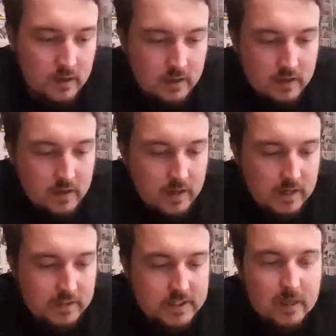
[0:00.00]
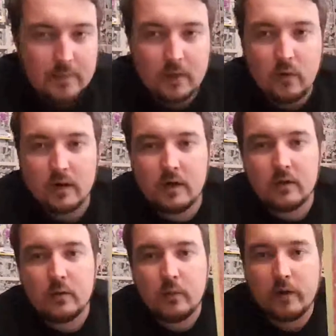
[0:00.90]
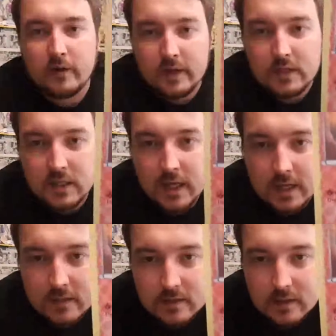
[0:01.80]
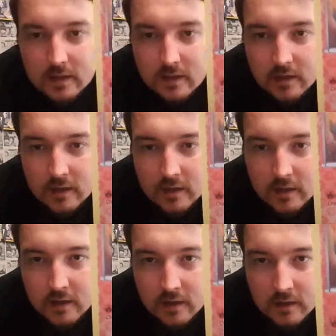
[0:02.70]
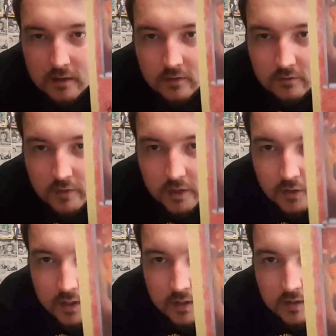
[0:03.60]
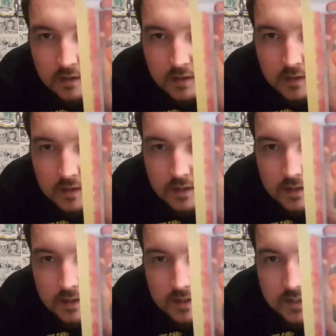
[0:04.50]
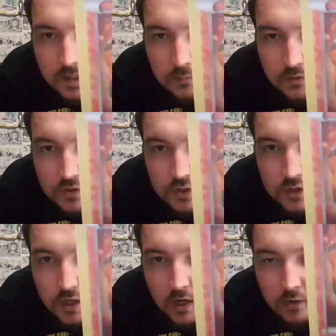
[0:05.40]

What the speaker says: And a Tepig one where he actually has written on it, his name was Joe,